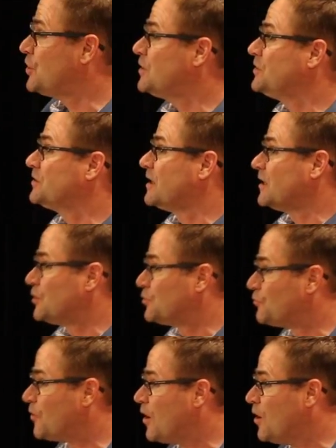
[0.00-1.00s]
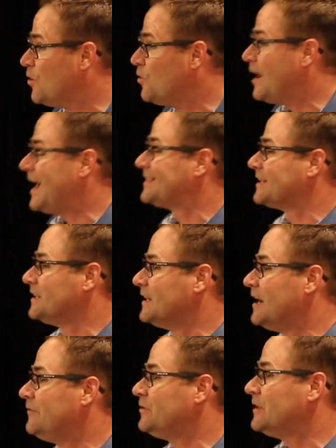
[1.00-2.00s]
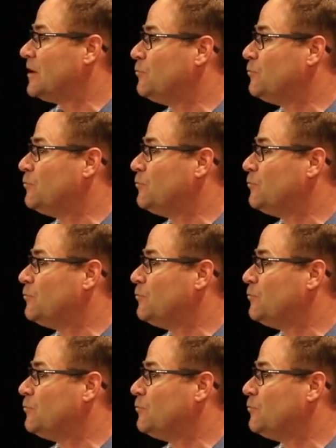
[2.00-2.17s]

church is going to grow at the level